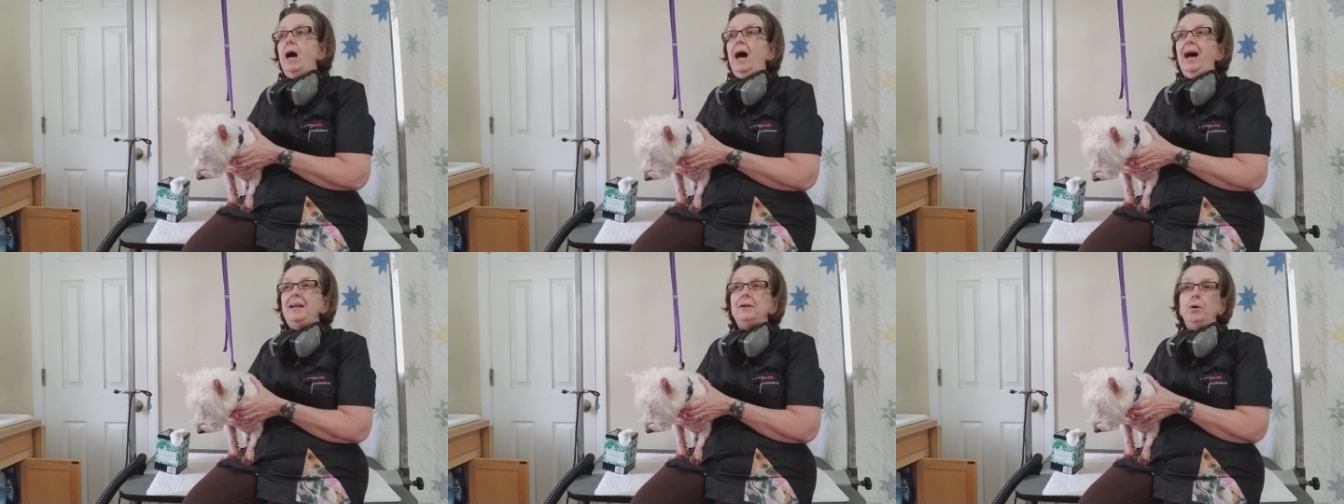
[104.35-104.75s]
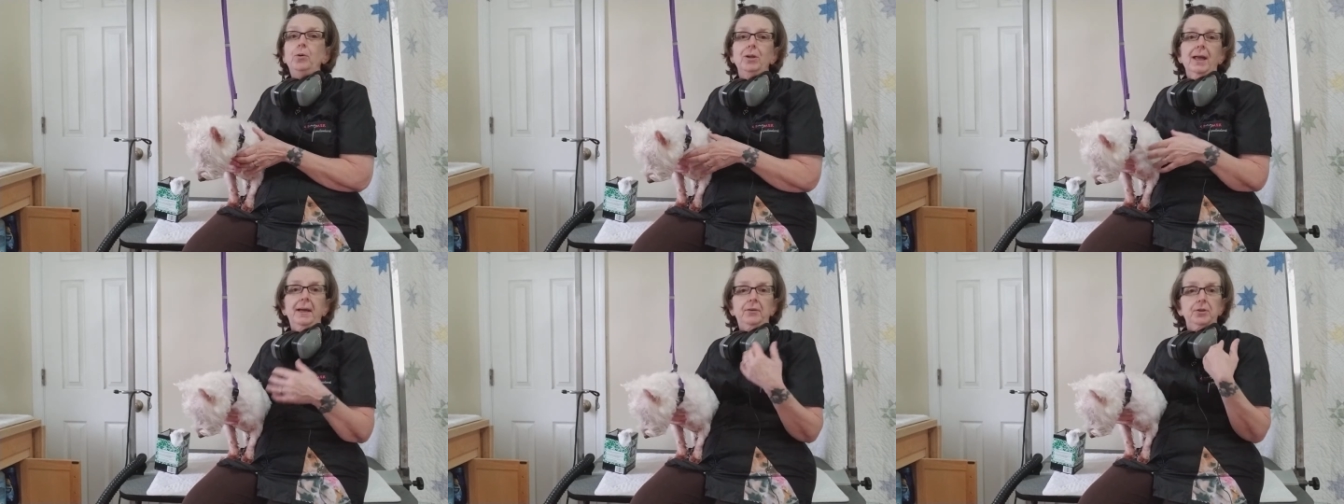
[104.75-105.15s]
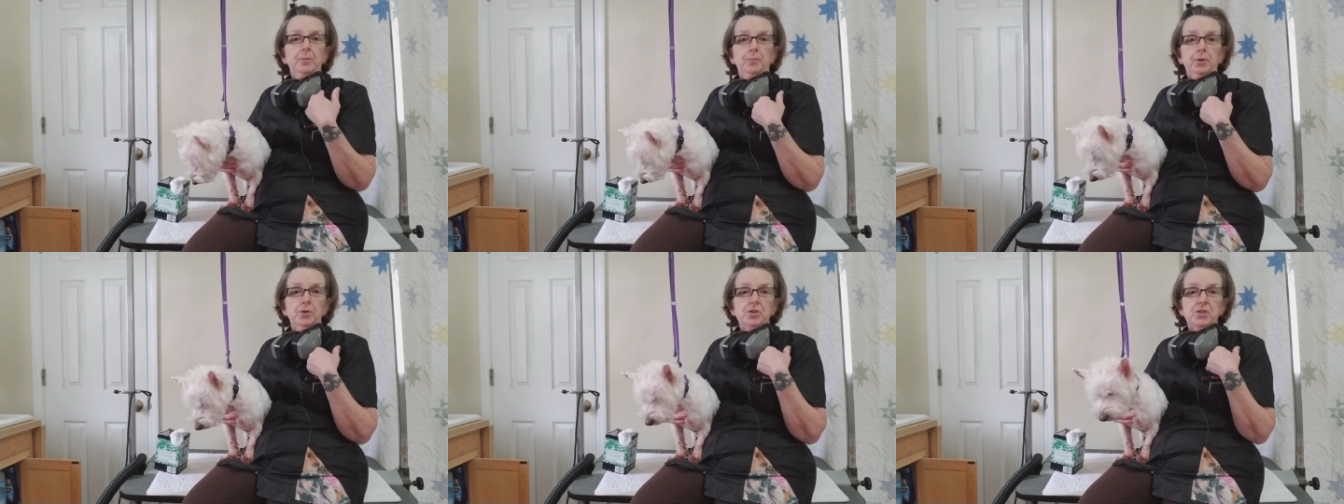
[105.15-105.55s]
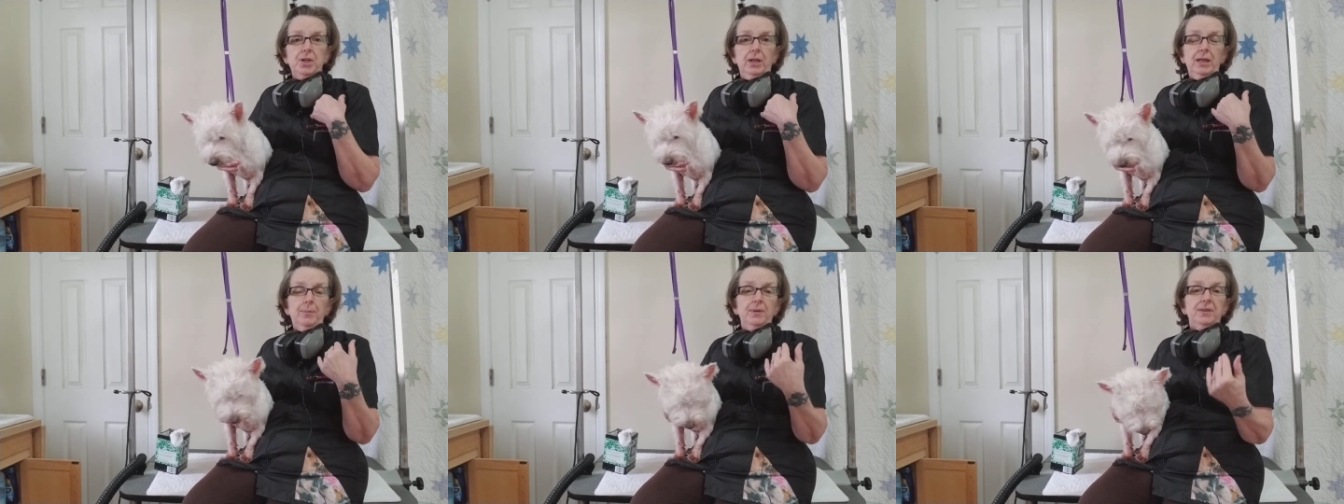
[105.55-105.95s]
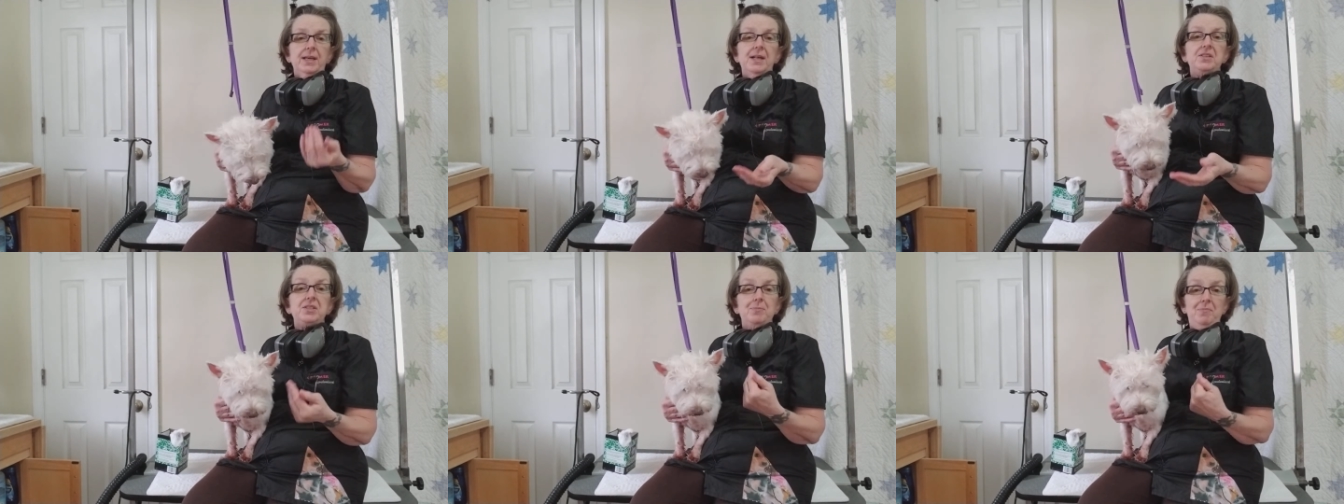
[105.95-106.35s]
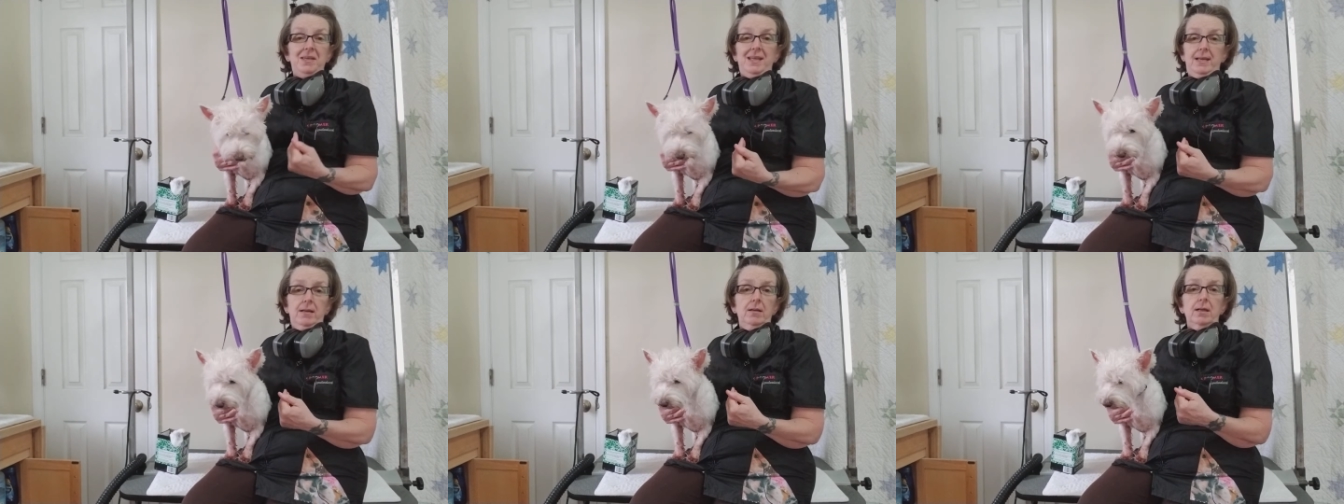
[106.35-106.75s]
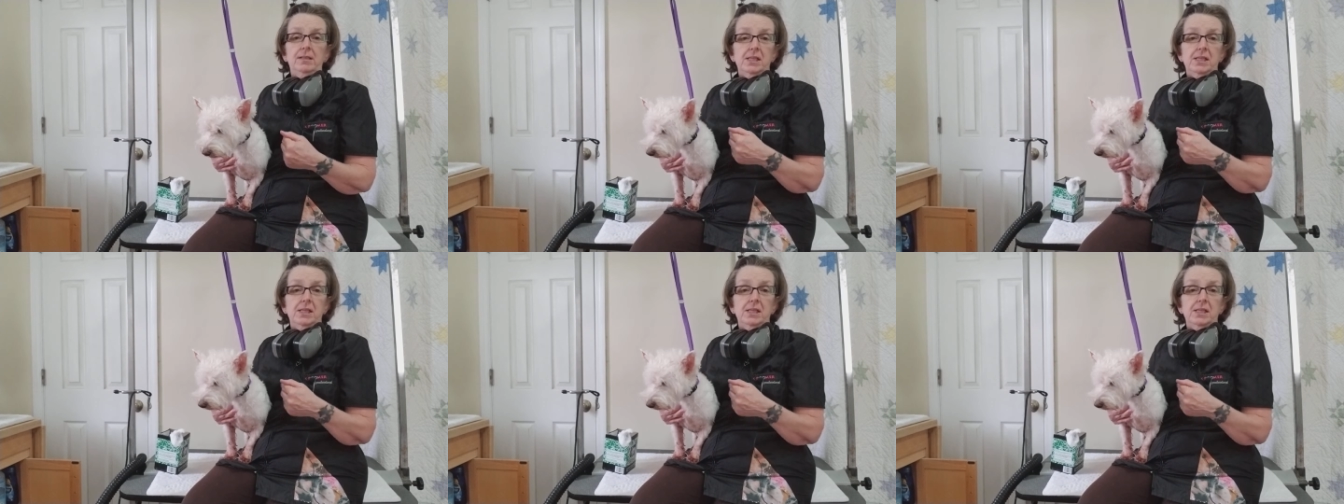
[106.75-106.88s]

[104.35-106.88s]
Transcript: I don't like them personally, but that's me.